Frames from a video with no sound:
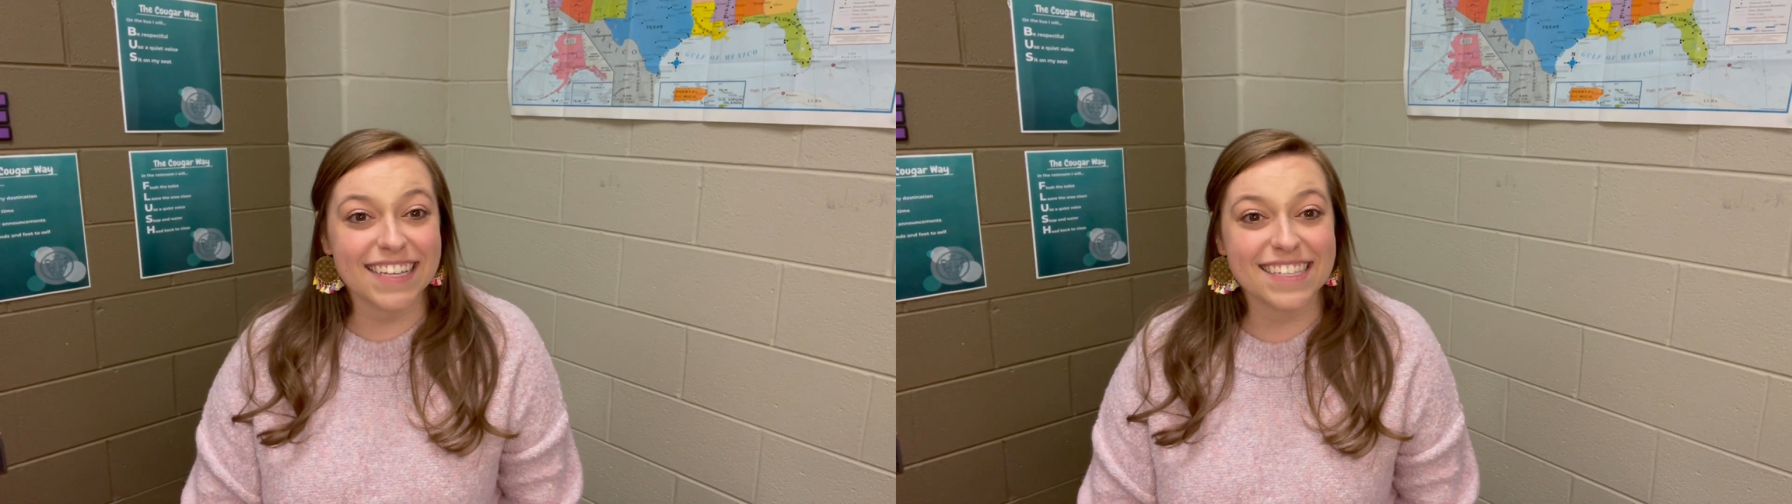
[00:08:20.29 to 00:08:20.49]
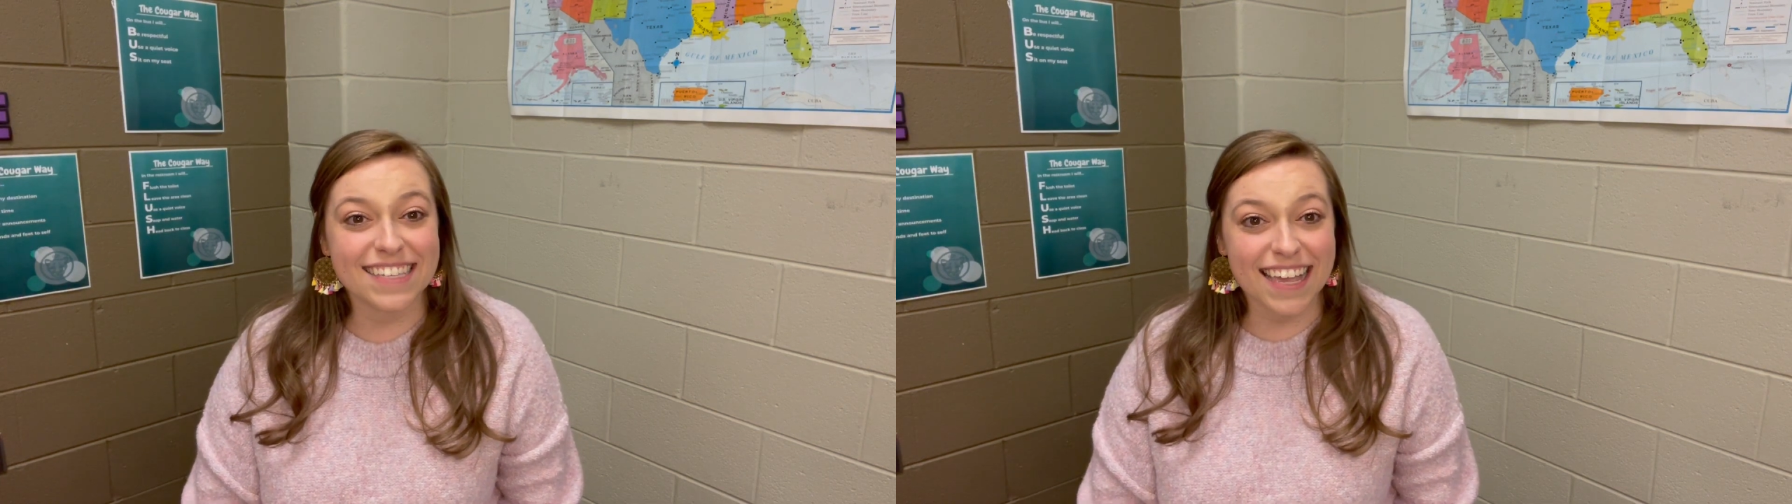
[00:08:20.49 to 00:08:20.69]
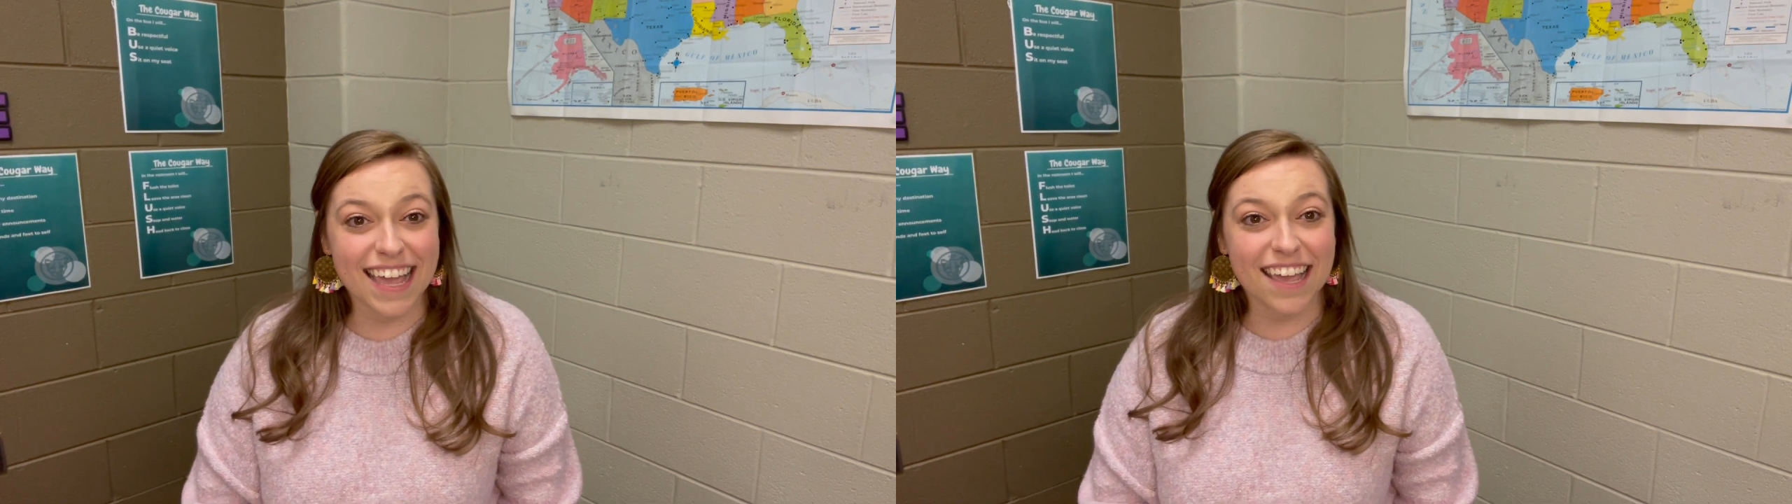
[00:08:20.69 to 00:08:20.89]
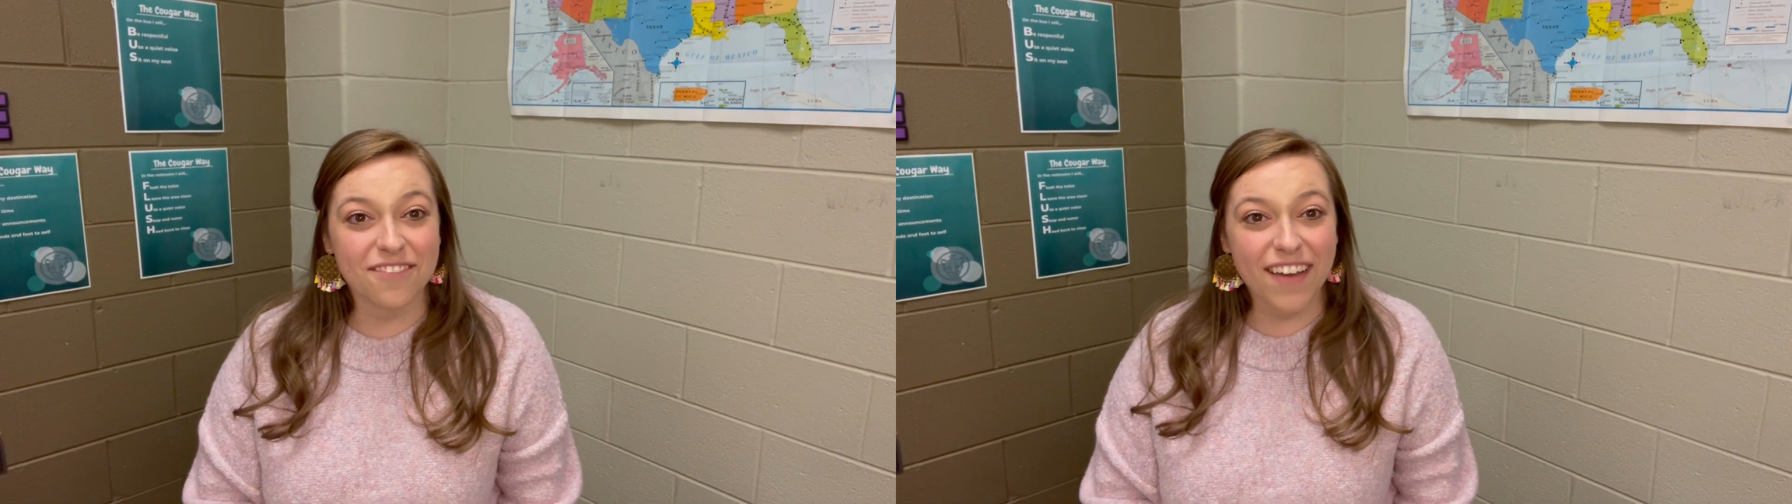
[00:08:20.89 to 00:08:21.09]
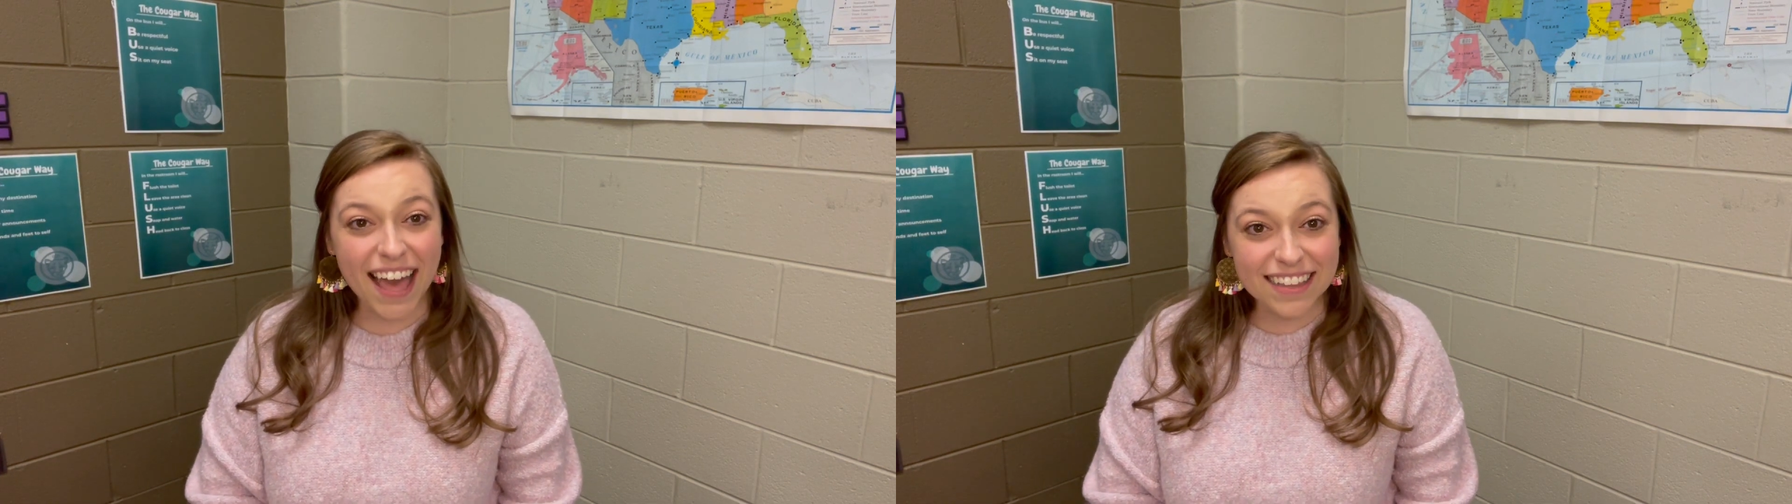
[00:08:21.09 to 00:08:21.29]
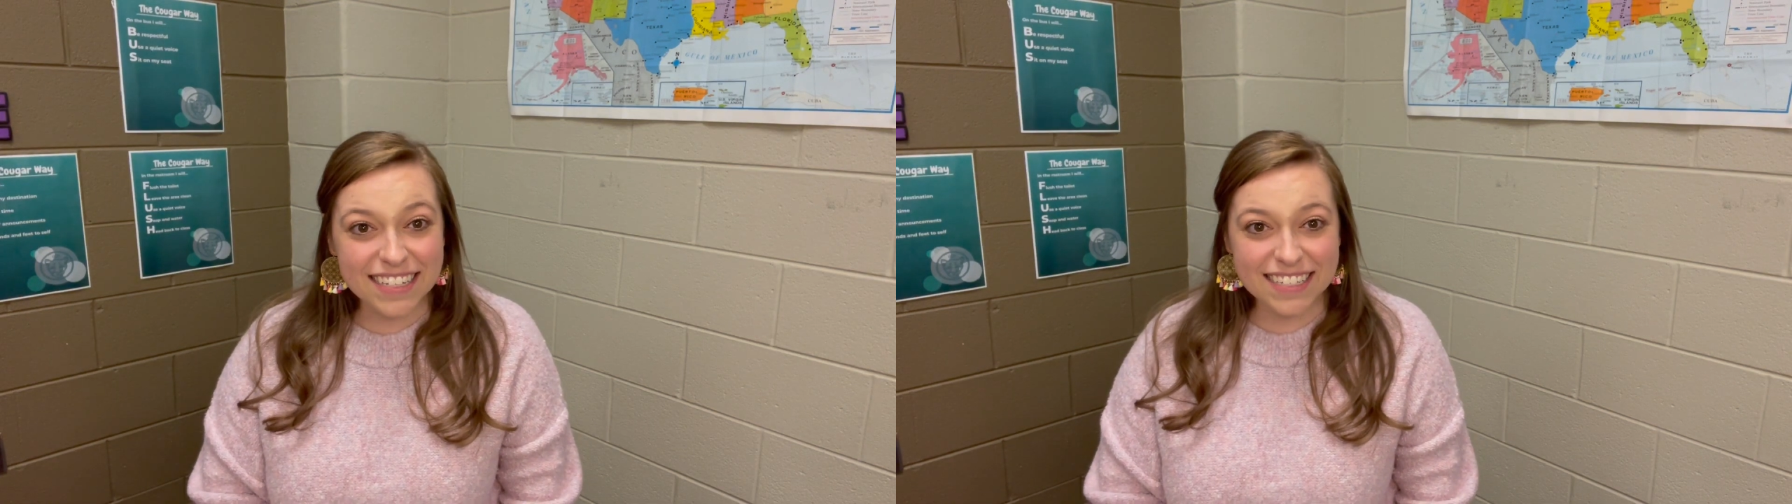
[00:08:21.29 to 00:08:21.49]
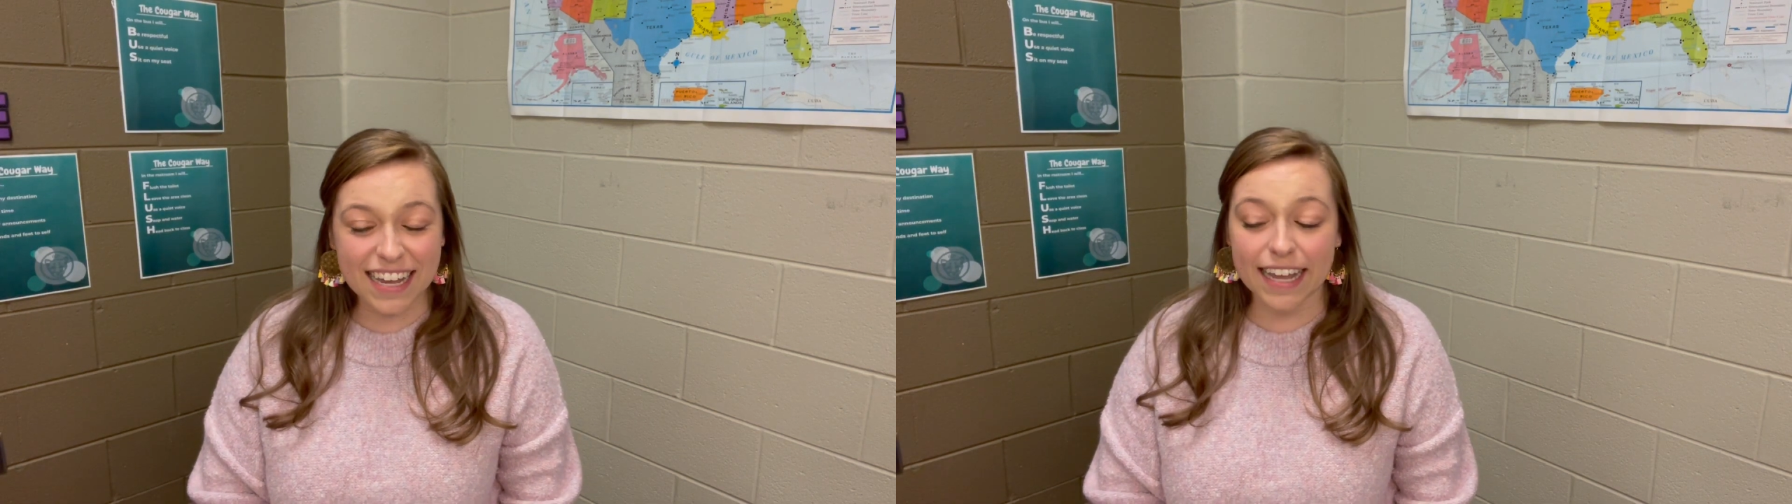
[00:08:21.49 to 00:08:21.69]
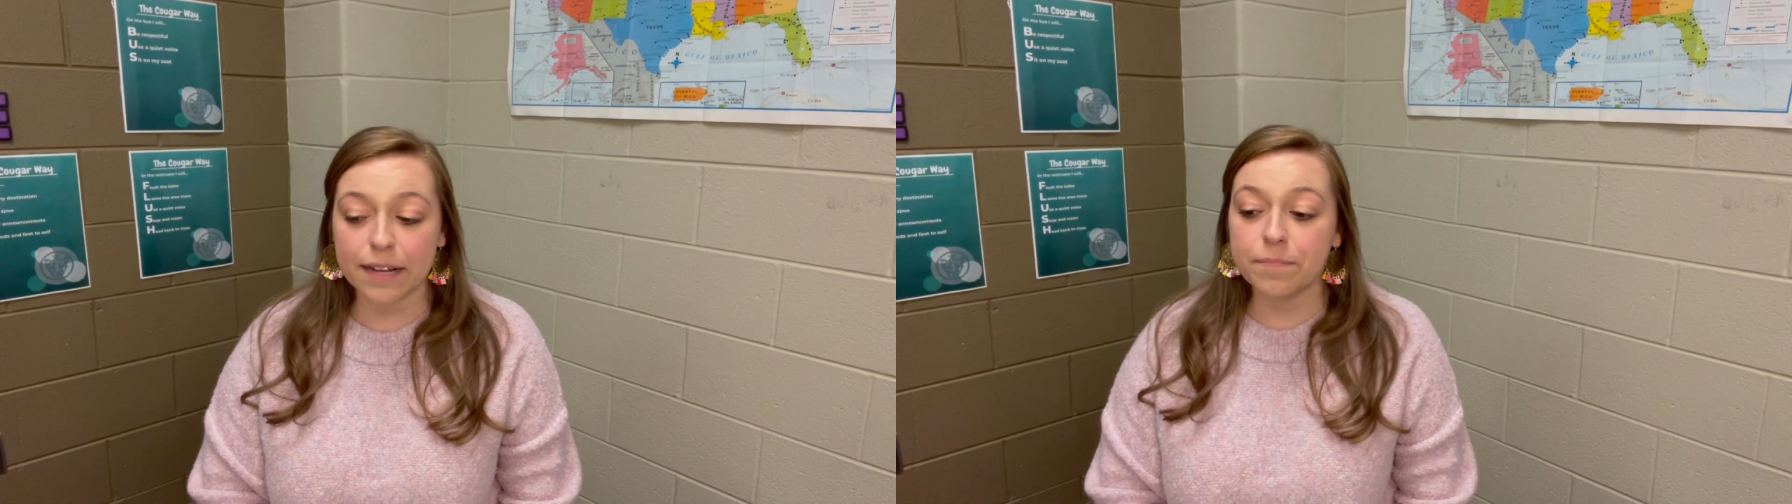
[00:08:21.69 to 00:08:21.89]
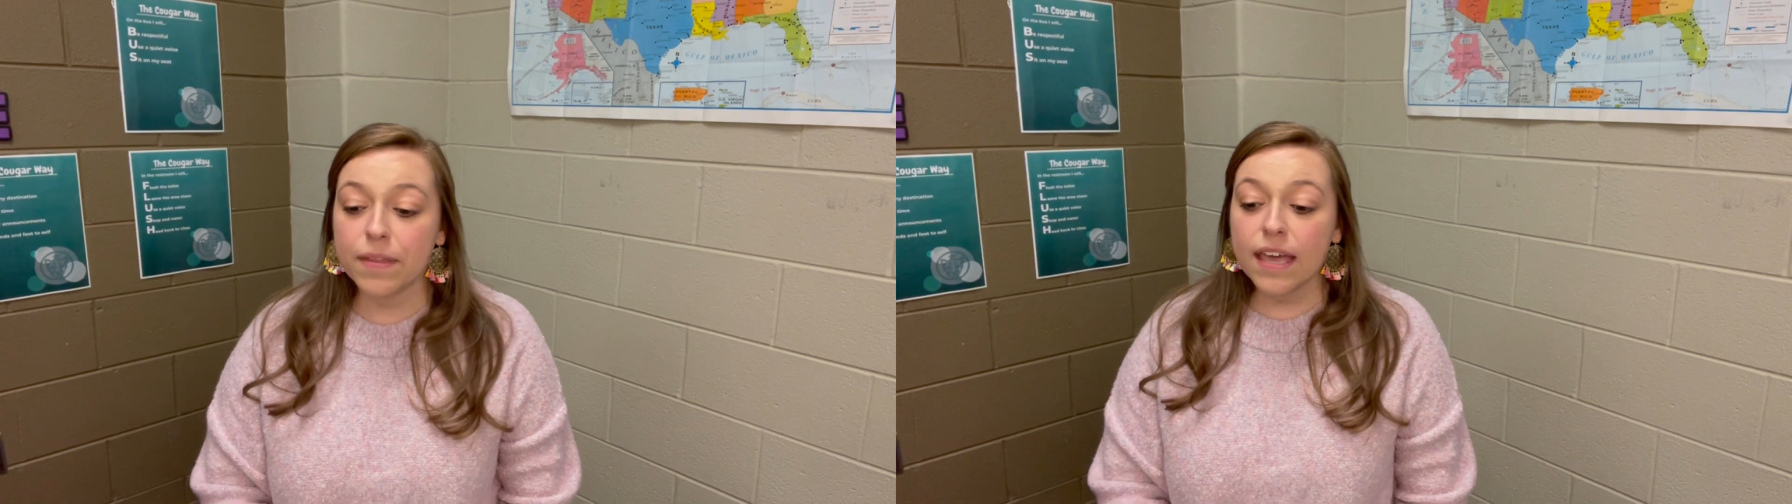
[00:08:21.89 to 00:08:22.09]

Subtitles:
a singing Valentine.